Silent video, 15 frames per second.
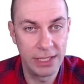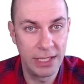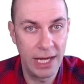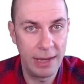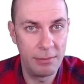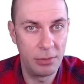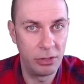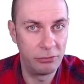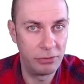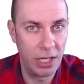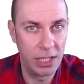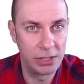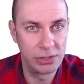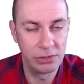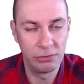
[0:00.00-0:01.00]
an
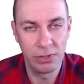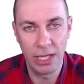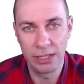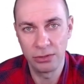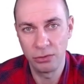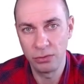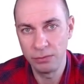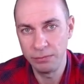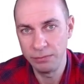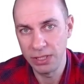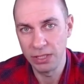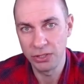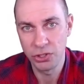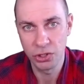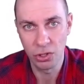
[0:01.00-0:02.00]
MRR, so that could
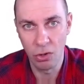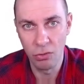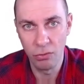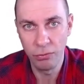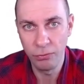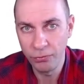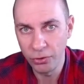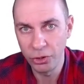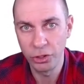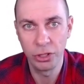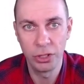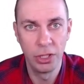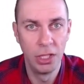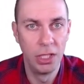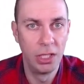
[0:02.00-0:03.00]
be a SOFR,